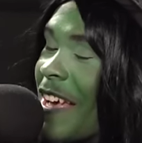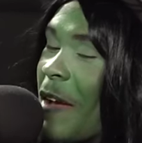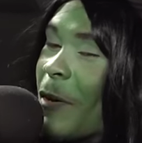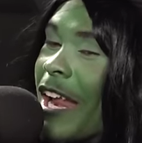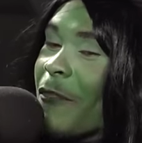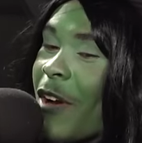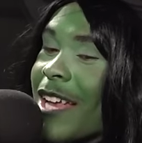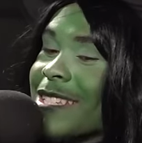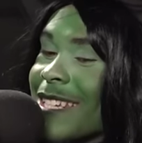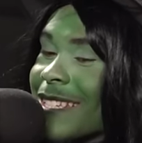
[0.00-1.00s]
Whenever I
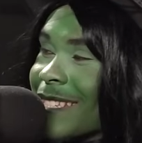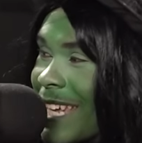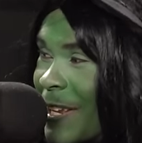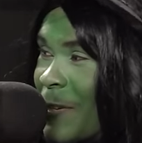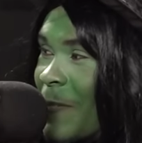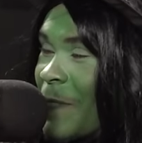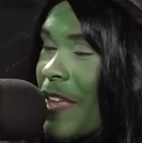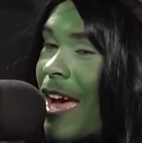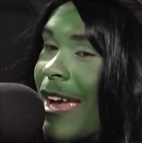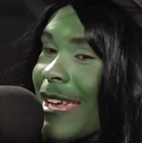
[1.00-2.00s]
see a Skittle,
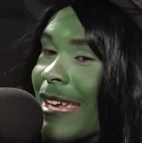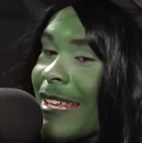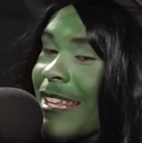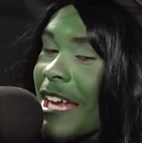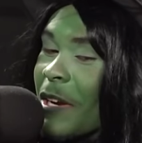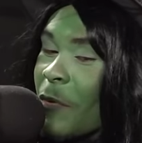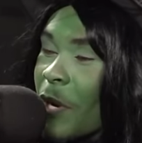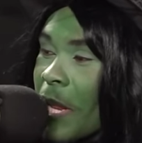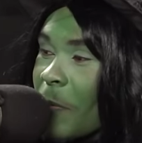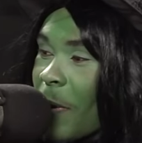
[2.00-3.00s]
I get like
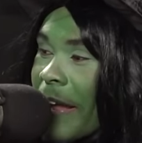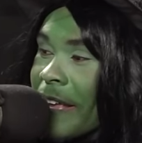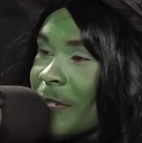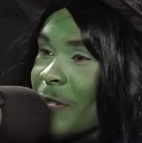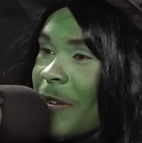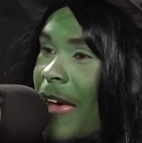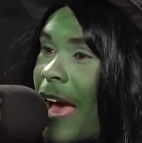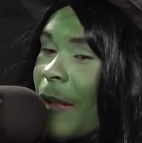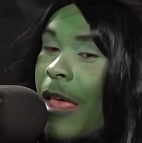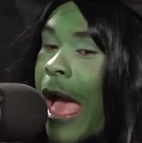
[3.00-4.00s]
enraged.
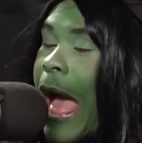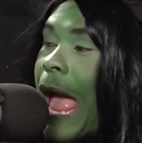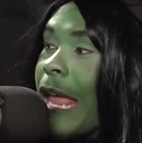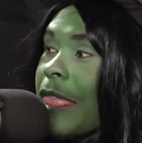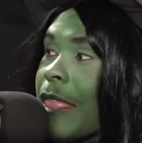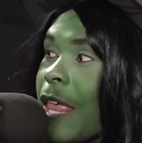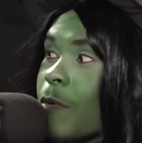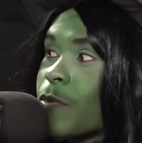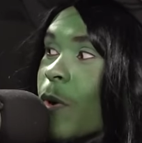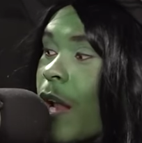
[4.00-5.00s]
I I there
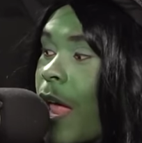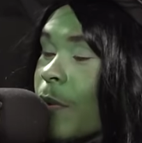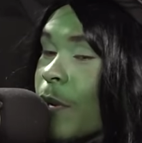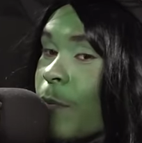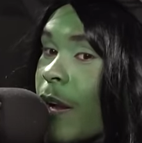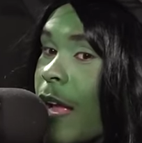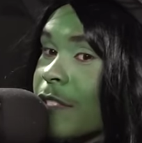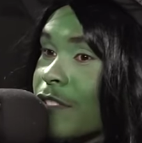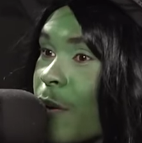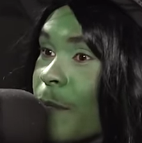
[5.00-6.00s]
was one Halloween where I got
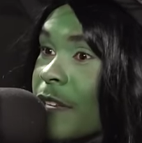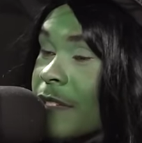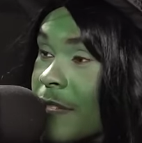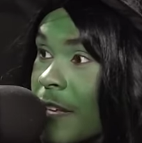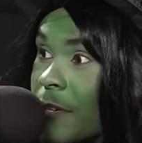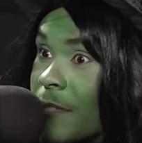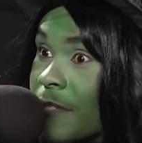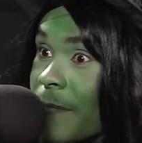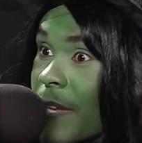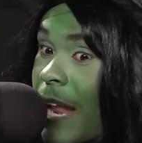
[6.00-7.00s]
so many
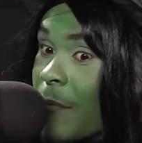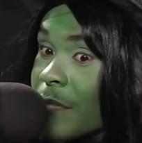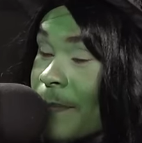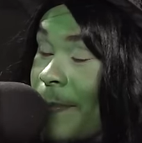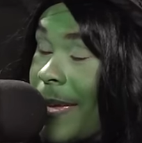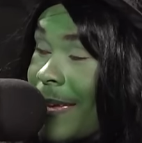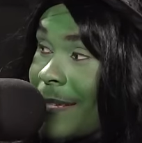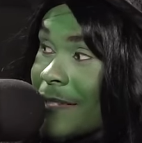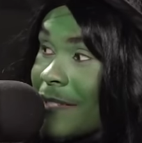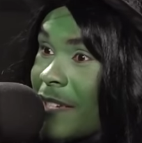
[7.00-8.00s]
Skittles, uh -huh. and I was
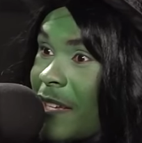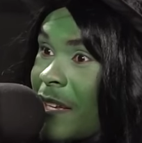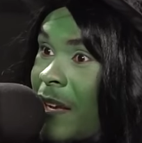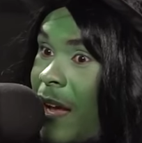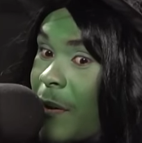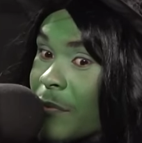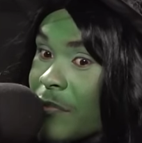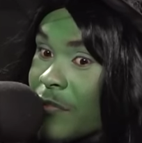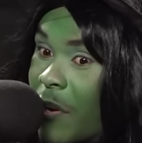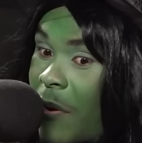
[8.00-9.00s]
pissed. Aww. I was
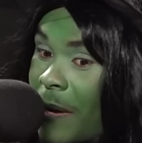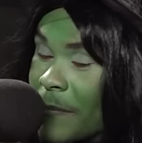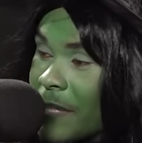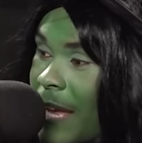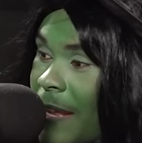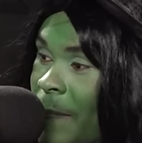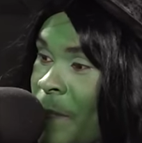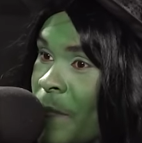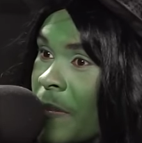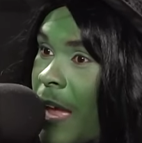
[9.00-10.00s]
so upset. That
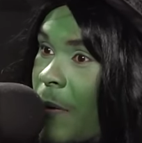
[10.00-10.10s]
sucks.